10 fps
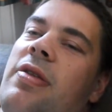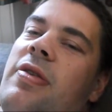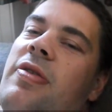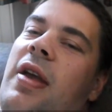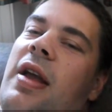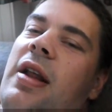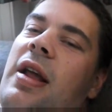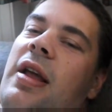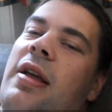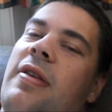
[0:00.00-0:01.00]
And just taking
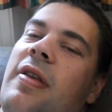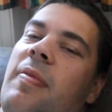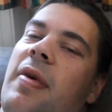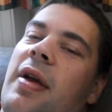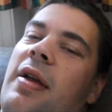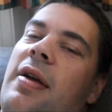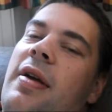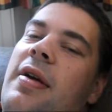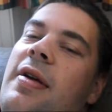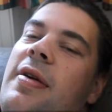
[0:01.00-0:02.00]
it easy, mate.
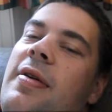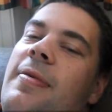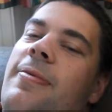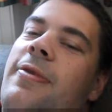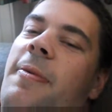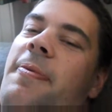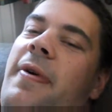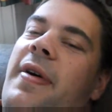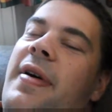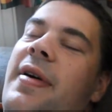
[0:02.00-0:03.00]

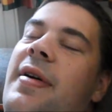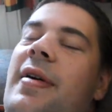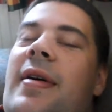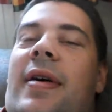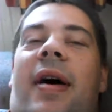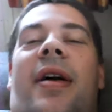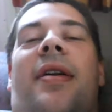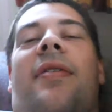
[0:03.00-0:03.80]
Proper. I don't